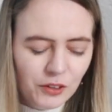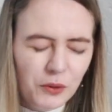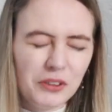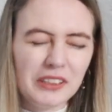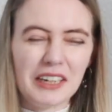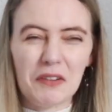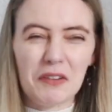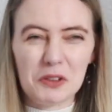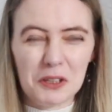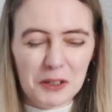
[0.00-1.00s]
You just have
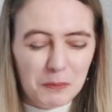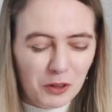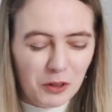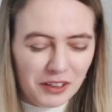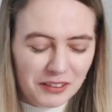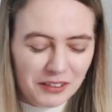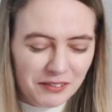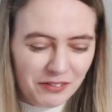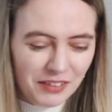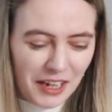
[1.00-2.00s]
to hit him with a
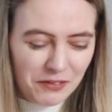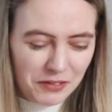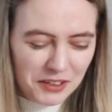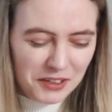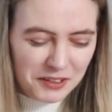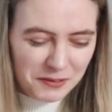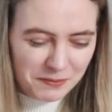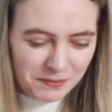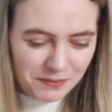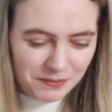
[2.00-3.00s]
dead fish,
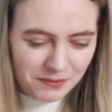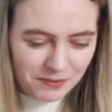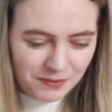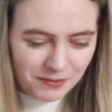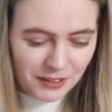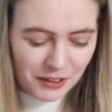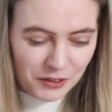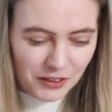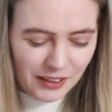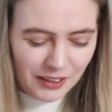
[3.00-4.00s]

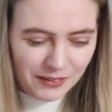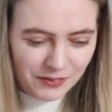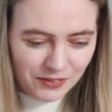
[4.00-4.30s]
literally.